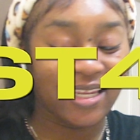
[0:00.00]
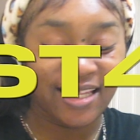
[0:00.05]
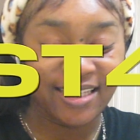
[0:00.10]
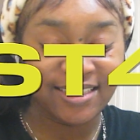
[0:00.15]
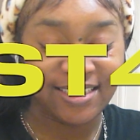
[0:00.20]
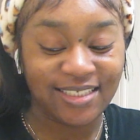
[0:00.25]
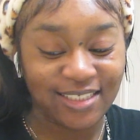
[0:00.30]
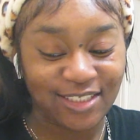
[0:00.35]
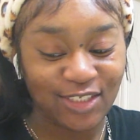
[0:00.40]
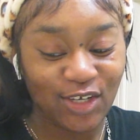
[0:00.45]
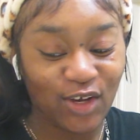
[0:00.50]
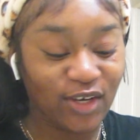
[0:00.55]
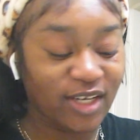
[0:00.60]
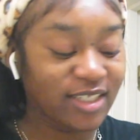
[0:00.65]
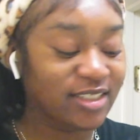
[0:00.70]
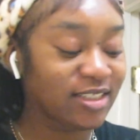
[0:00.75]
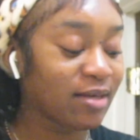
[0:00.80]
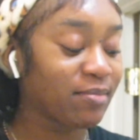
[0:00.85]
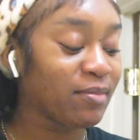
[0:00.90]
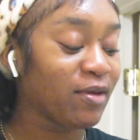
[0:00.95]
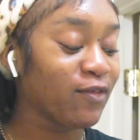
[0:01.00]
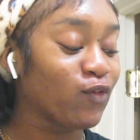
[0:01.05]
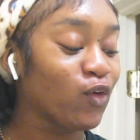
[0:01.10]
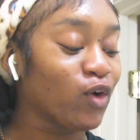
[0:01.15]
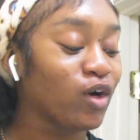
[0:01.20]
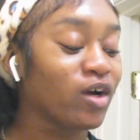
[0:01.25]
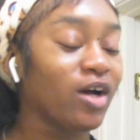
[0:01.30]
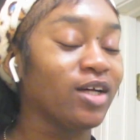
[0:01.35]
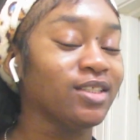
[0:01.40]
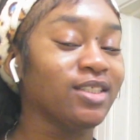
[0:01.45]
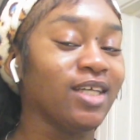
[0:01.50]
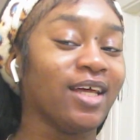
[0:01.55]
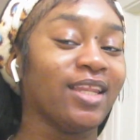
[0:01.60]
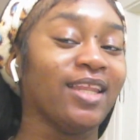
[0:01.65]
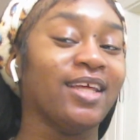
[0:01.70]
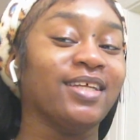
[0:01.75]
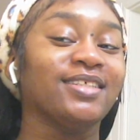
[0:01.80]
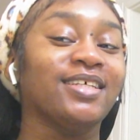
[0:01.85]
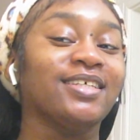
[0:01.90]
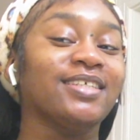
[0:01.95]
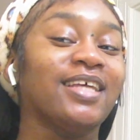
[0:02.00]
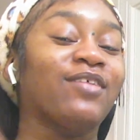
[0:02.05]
lenses, y'all. They sent me 4 contact lenses.